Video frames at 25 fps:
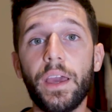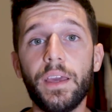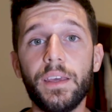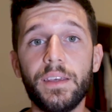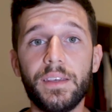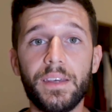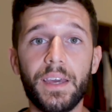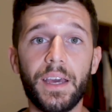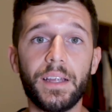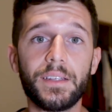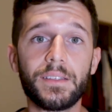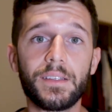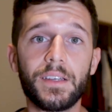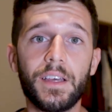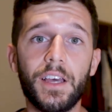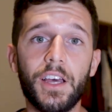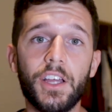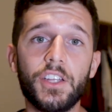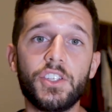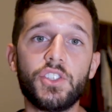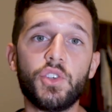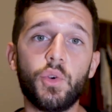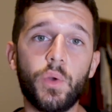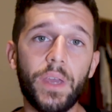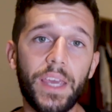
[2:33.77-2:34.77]
yet
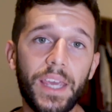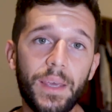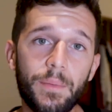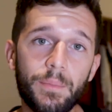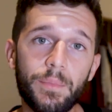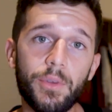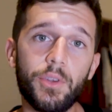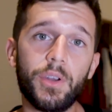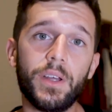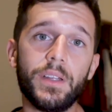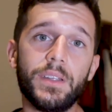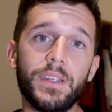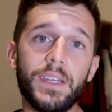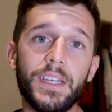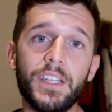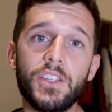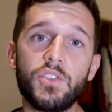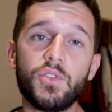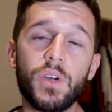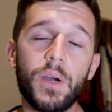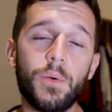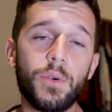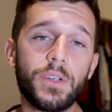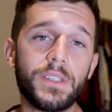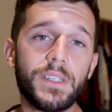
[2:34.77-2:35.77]
to input it
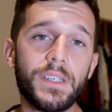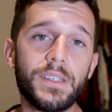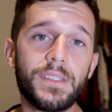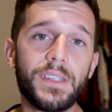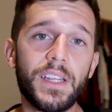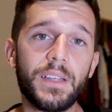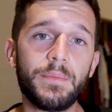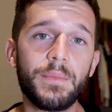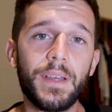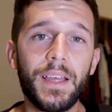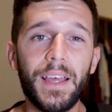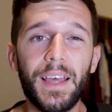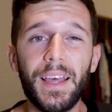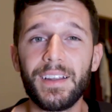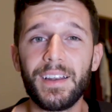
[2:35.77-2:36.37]
into our system,